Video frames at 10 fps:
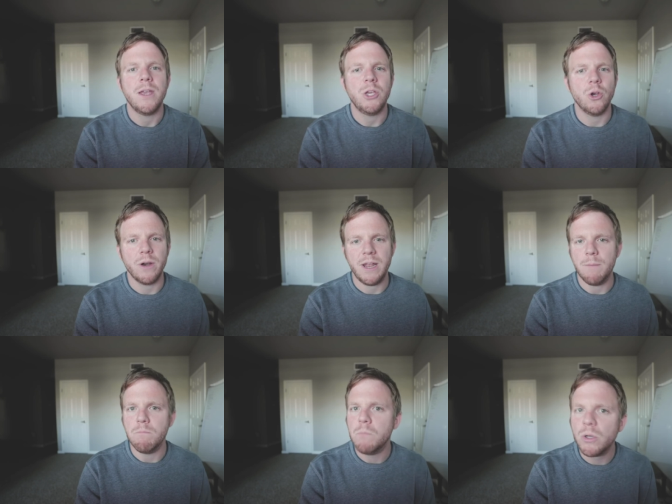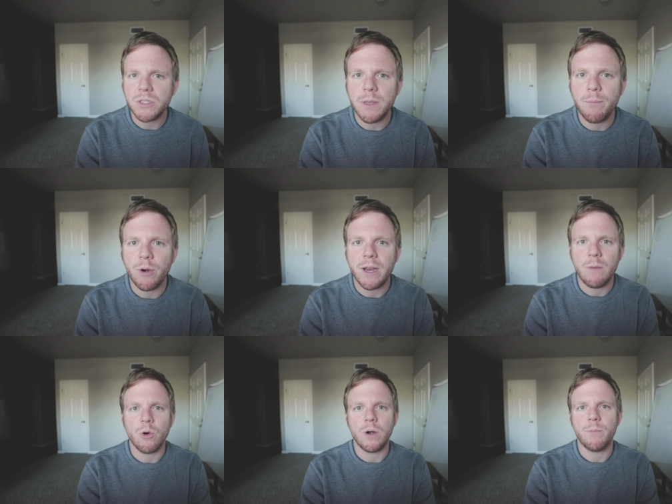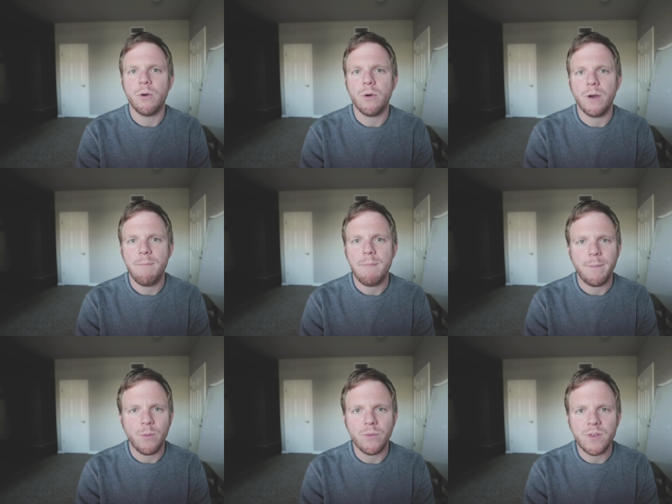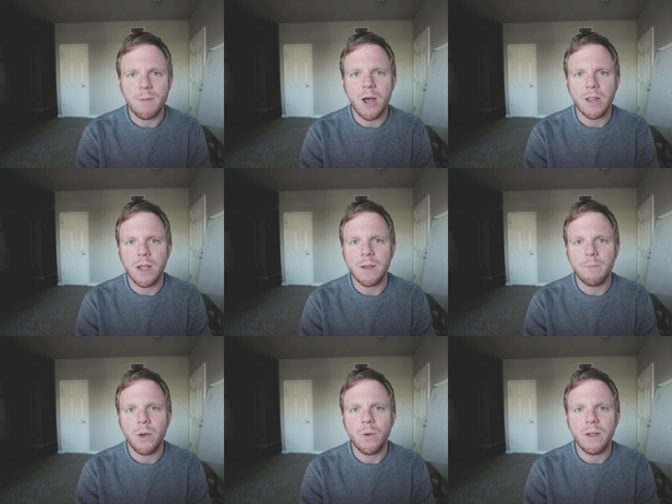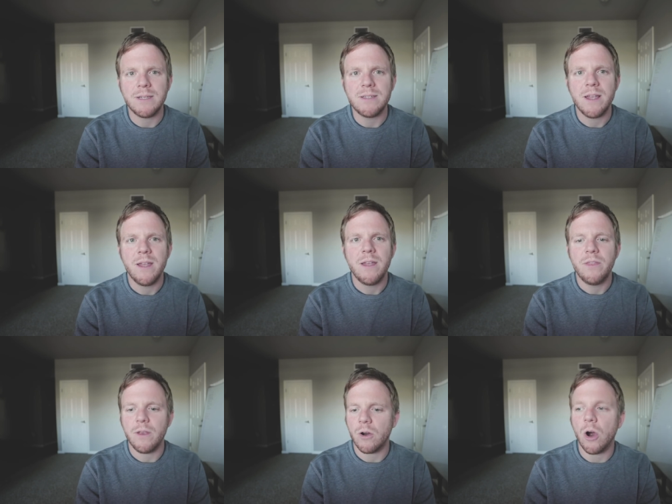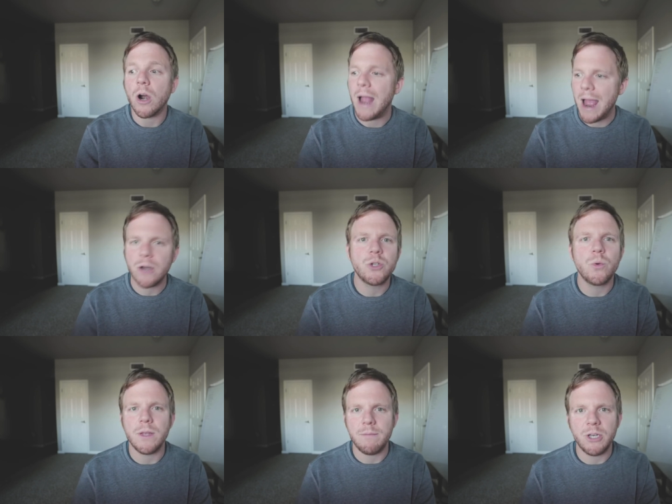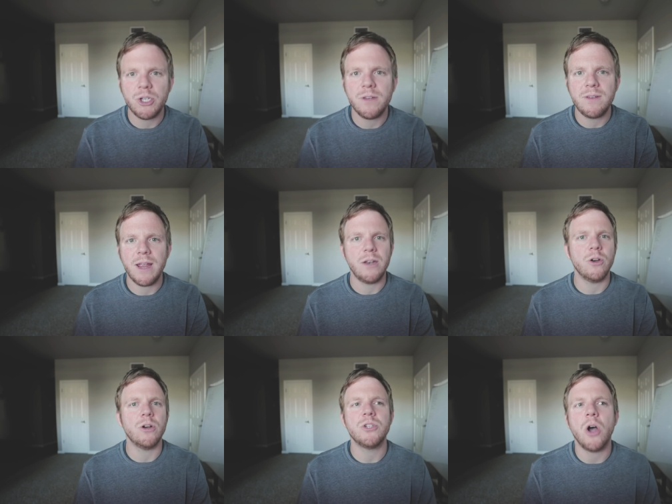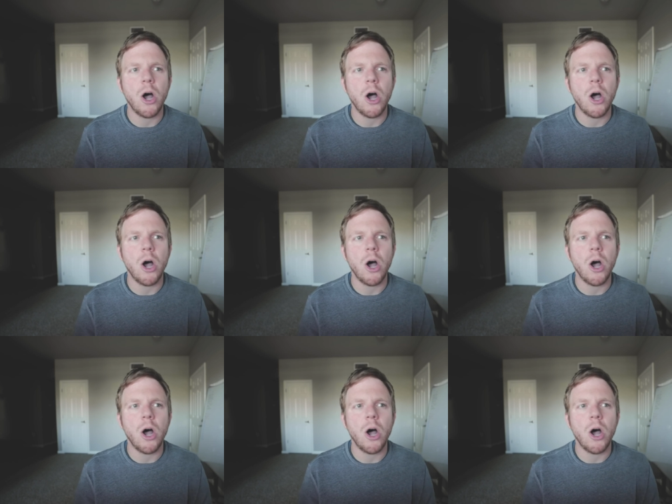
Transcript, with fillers: you're in a mostly brick and mortar program, maybe with some online components there are actual admission standards.